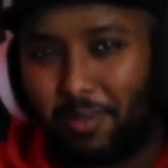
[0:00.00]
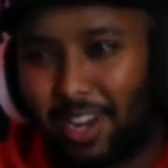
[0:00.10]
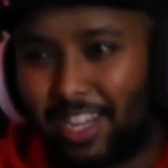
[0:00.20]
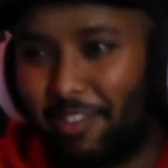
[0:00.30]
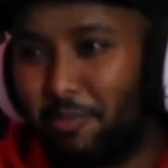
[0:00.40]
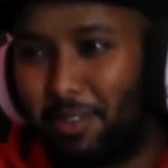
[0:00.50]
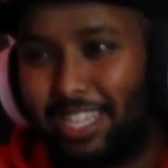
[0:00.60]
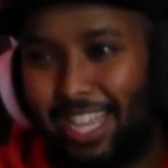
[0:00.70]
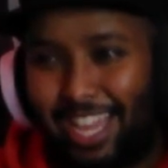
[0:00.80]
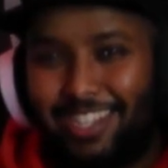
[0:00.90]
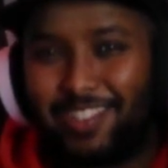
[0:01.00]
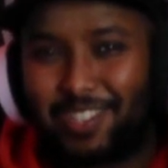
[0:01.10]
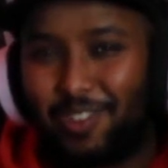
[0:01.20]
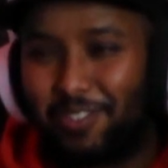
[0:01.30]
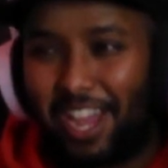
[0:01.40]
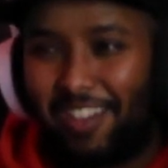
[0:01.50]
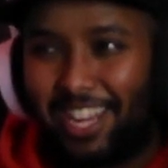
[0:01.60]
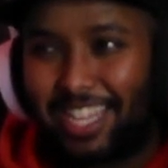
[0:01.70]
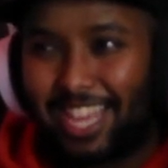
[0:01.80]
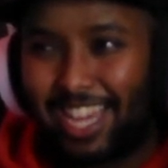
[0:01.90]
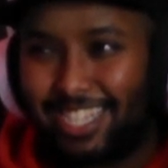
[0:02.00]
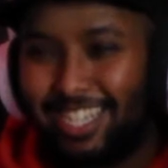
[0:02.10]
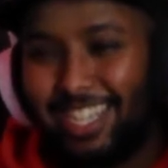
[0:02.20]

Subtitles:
Why did everybody's head just go down like that?